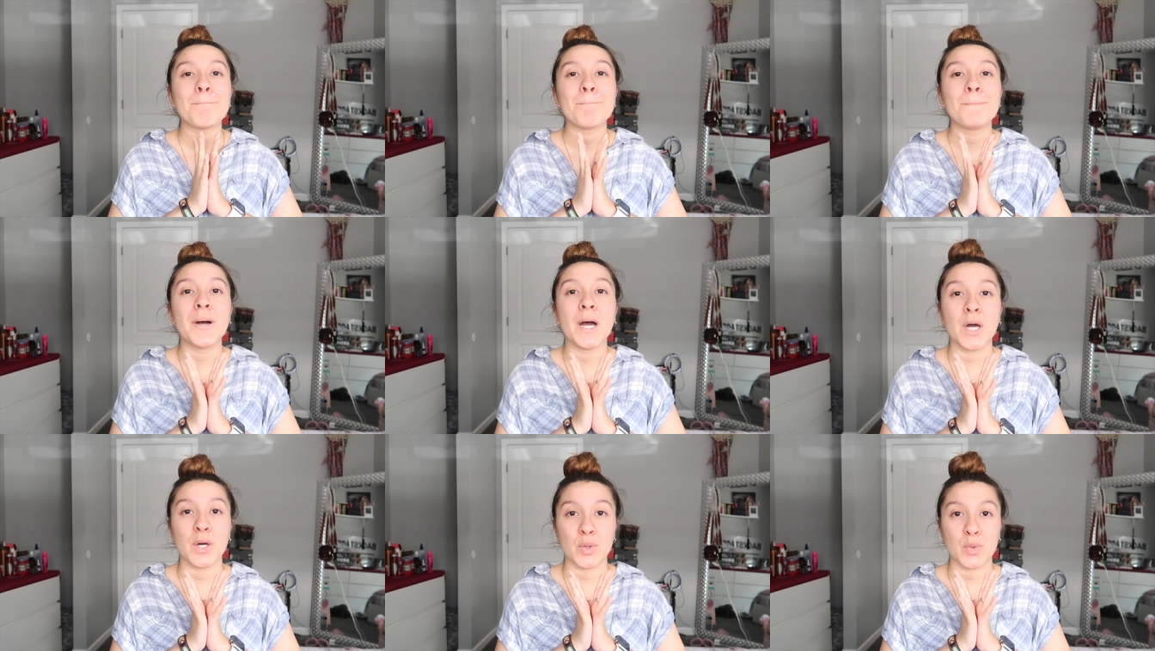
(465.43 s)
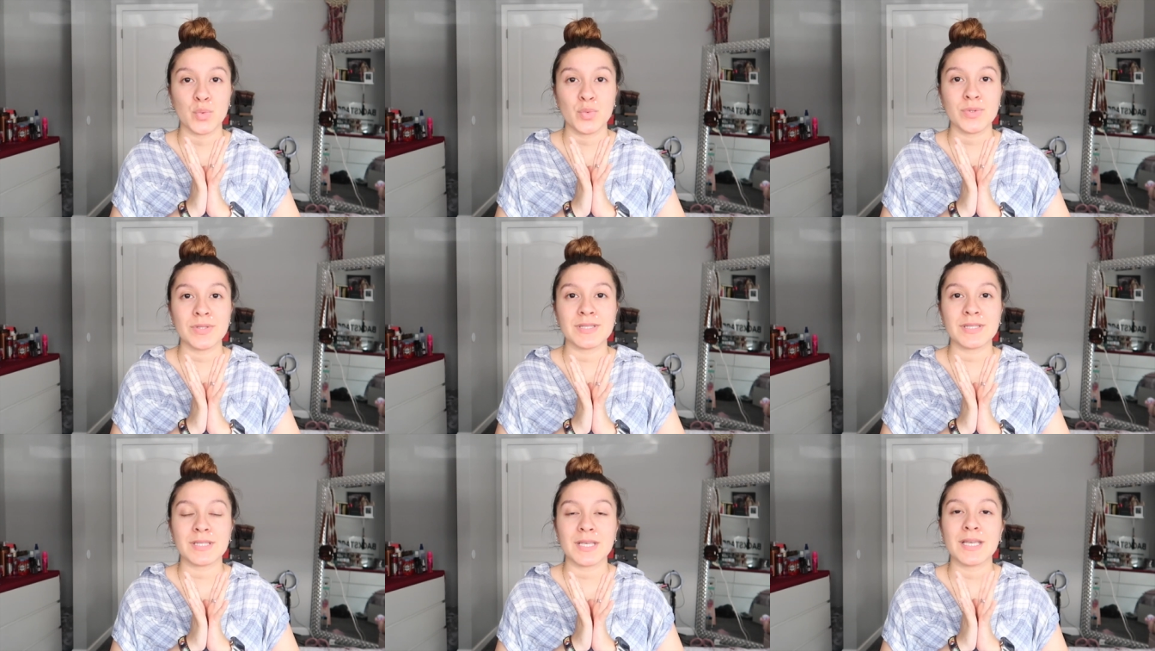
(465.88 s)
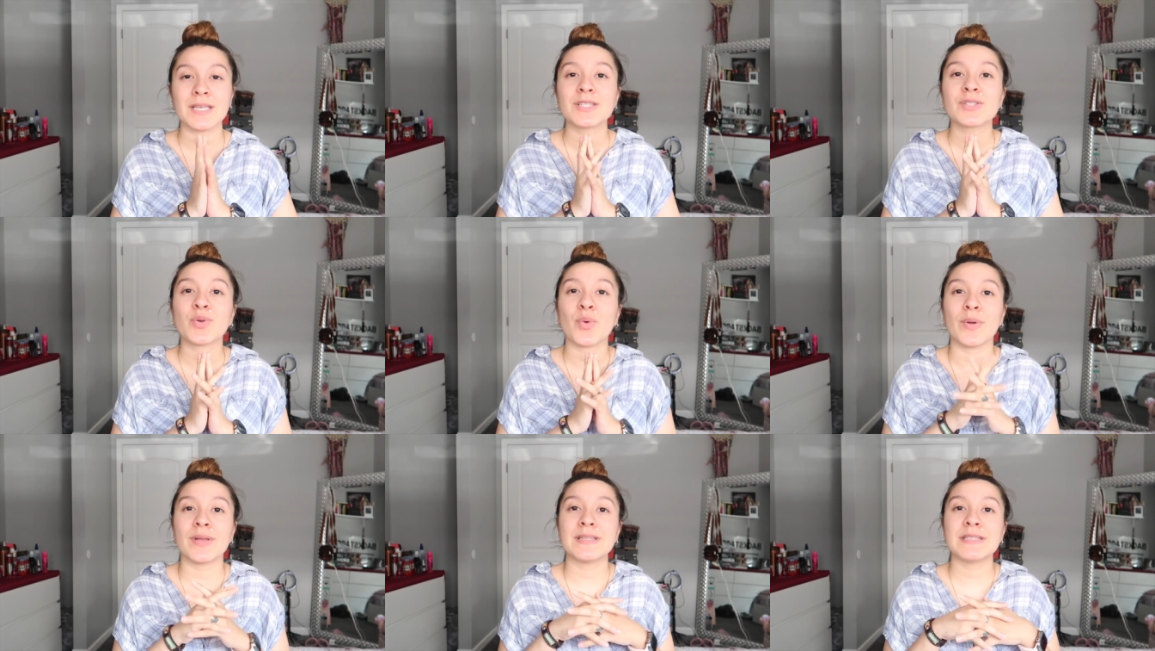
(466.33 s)
pose
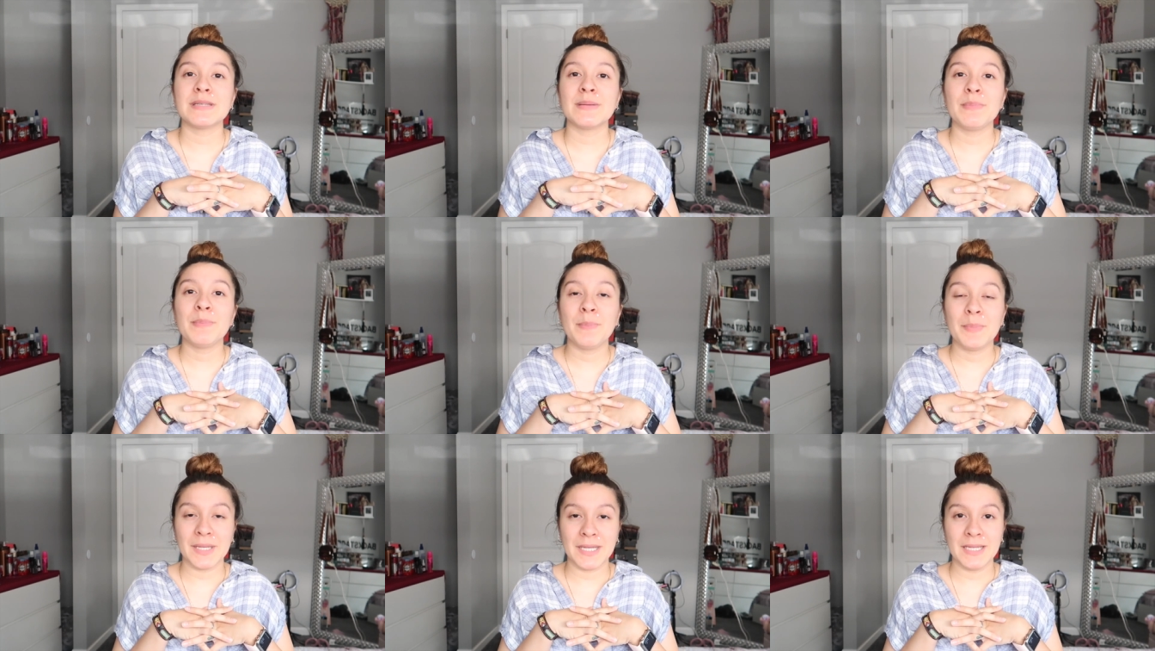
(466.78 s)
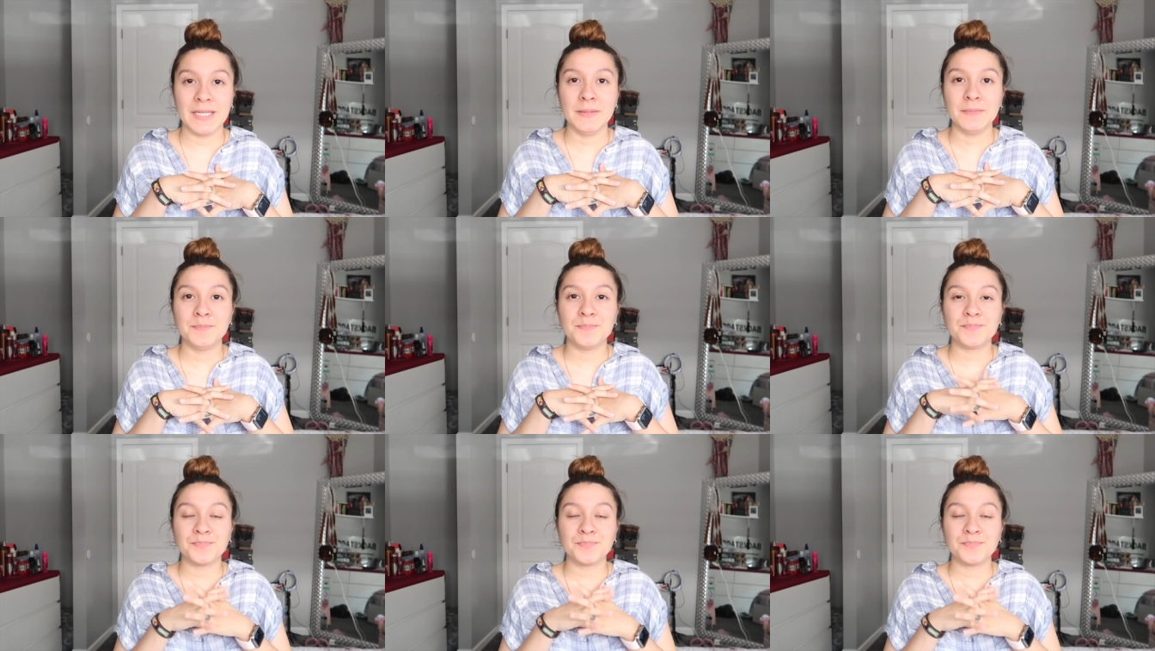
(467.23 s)
is going to be